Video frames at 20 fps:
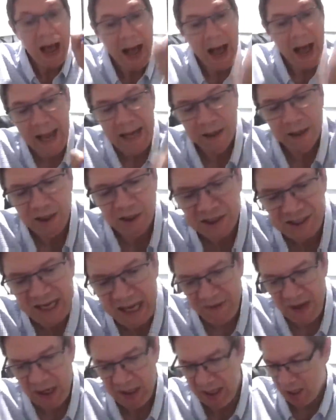I, I
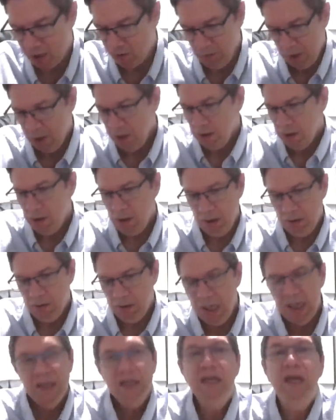understand that now. Uh,
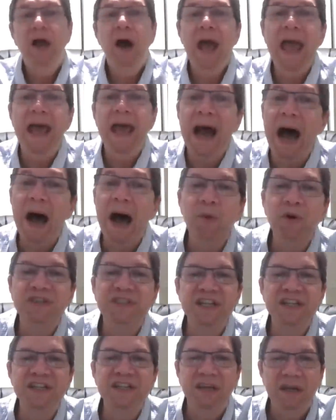you know, and I was
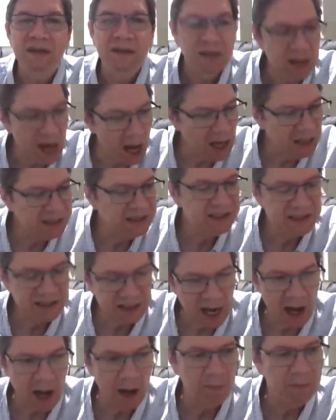just
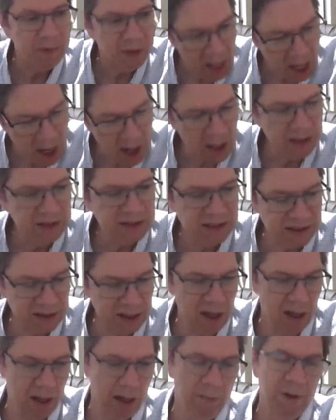nonstop,
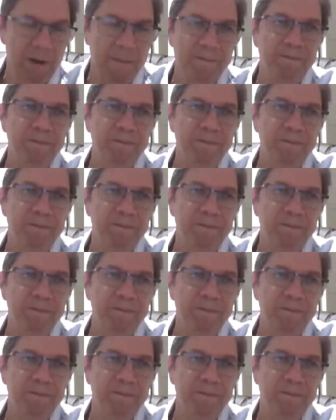nonstop.